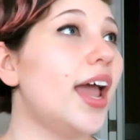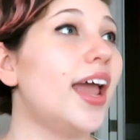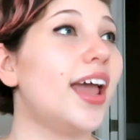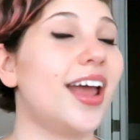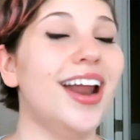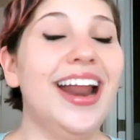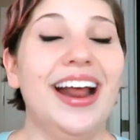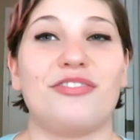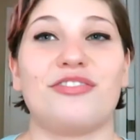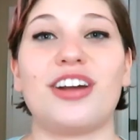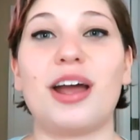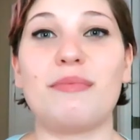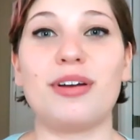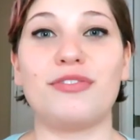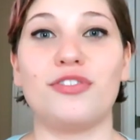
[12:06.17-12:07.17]
And I
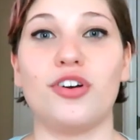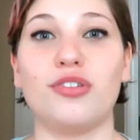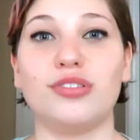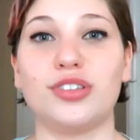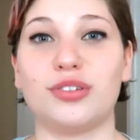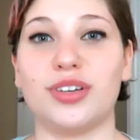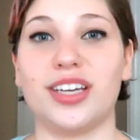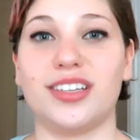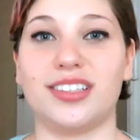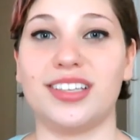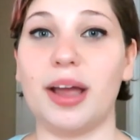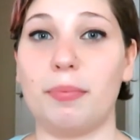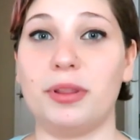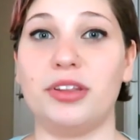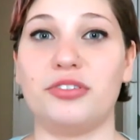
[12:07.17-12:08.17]
forgot my phone, so we had to
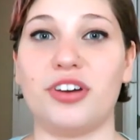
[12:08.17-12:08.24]
stop in